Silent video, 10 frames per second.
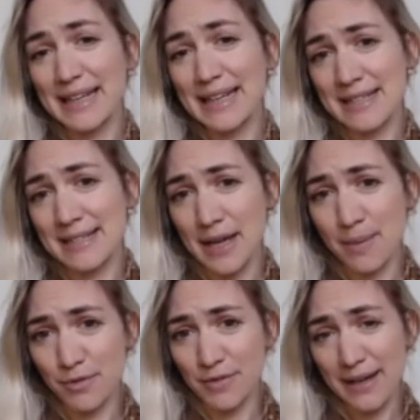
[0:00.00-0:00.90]
it's the time
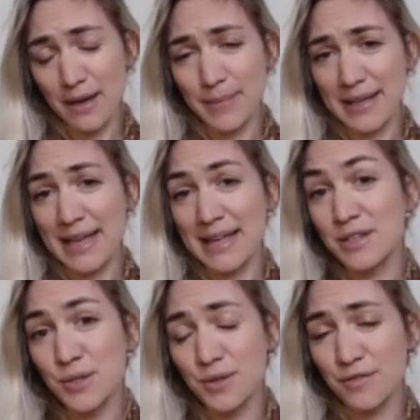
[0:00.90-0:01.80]
of it coming
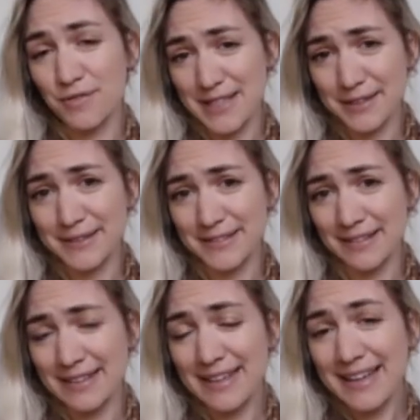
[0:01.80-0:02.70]
into the physical.
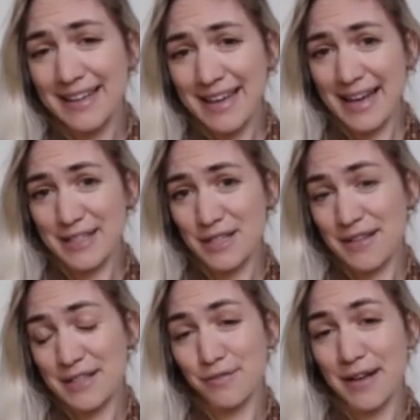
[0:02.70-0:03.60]
And so
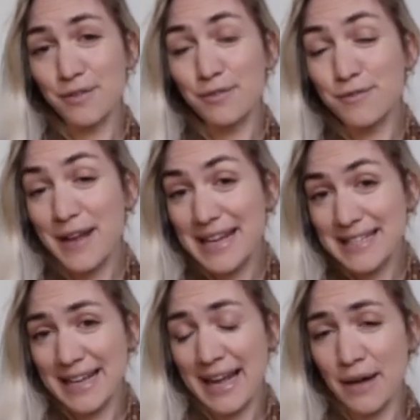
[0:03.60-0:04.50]
there's a final
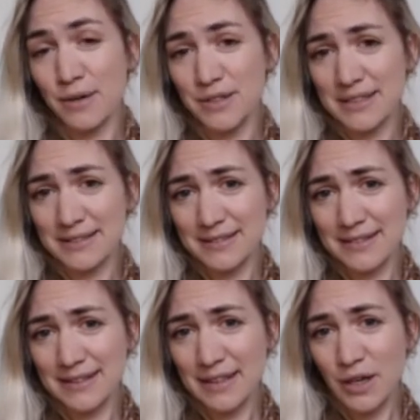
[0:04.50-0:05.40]
phasing out
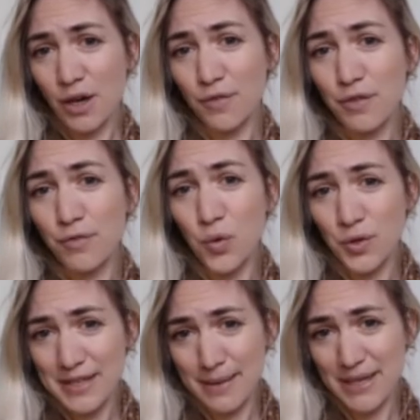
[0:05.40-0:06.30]
of the
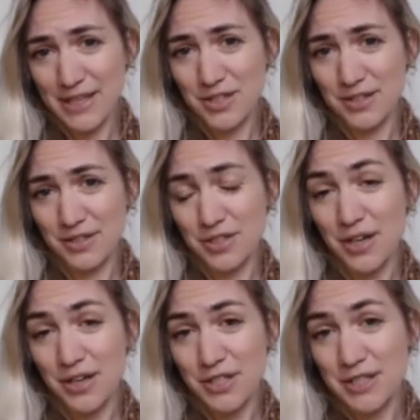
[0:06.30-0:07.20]
fourth dimensional
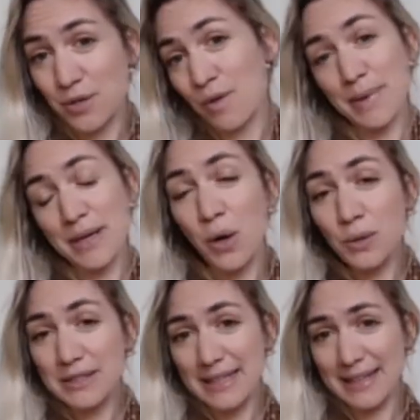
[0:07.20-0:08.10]
structures that we've been
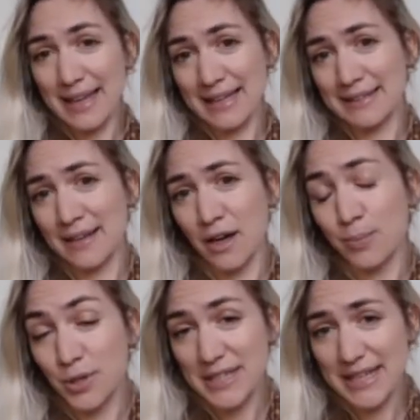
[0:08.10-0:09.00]
holding in our
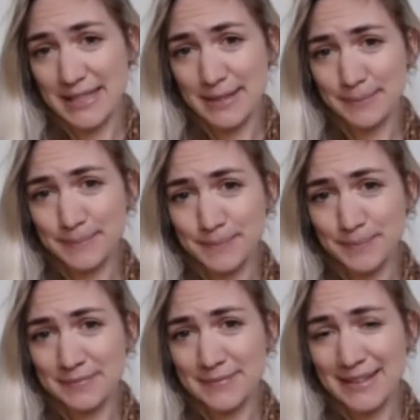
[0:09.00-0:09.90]
bodies,
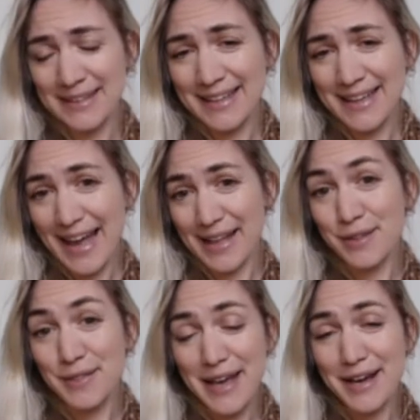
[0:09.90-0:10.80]
and
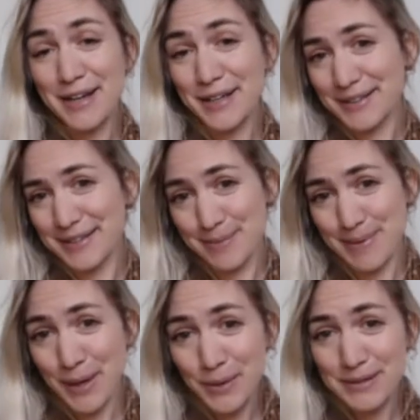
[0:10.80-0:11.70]
that the earth has been
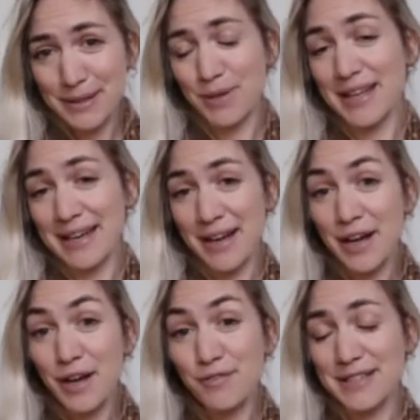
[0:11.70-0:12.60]
holding within
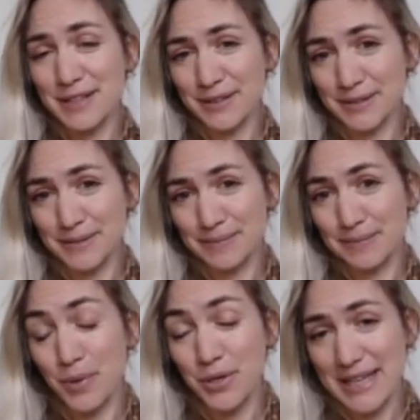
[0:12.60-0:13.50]
her physical
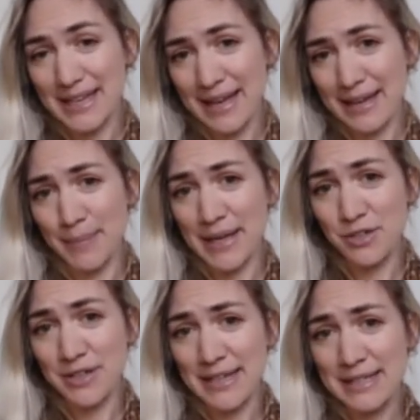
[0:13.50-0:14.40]
body and
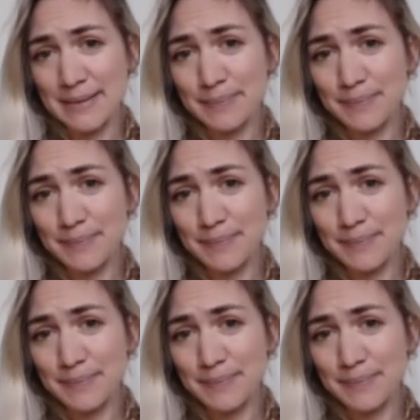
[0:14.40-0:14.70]
matrix.